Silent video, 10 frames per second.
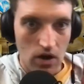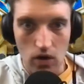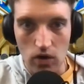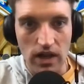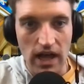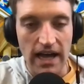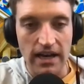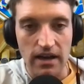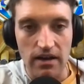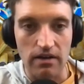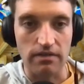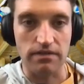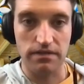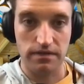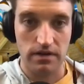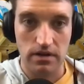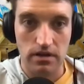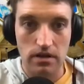whole lot of